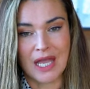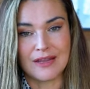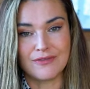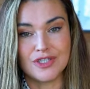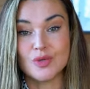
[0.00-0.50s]

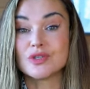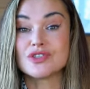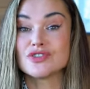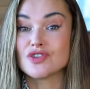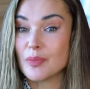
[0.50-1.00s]
And if you do want
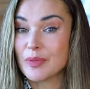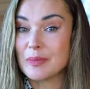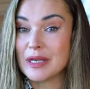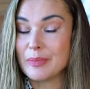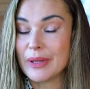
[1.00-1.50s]
to stop the
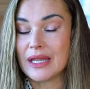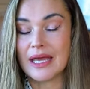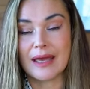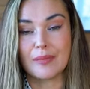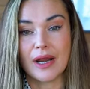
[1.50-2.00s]
mini pill
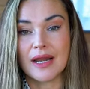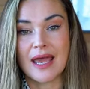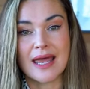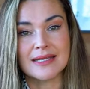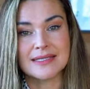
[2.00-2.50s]
and get
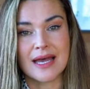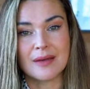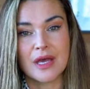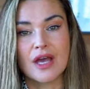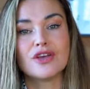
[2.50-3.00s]
pregnant anytime,